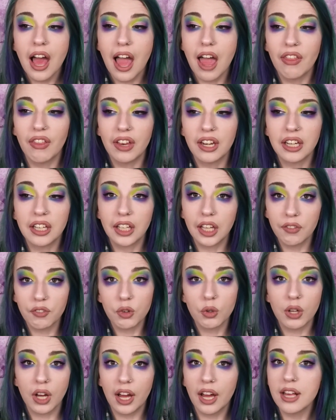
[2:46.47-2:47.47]
and then give
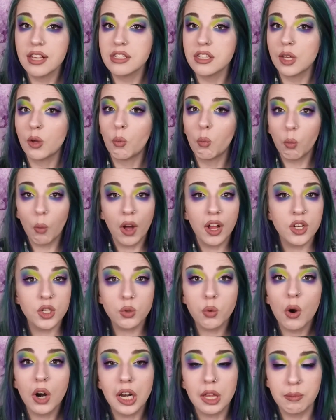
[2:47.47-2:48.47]
you guys like one
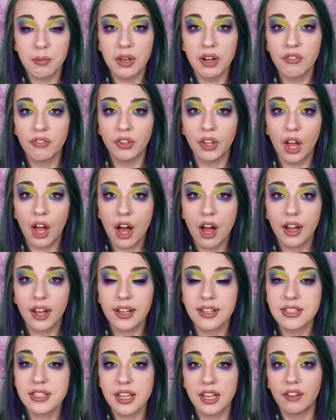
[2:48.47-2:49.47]
20 minute
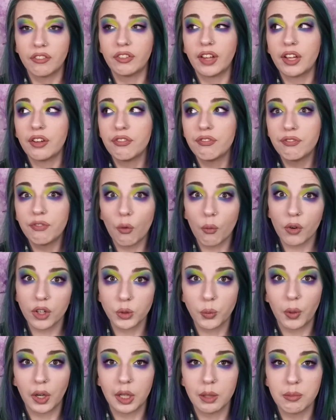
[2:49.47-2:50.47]
vlog instead of like
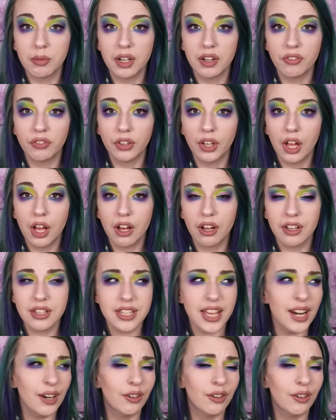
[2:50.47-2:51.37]
4 20 minute vlogs.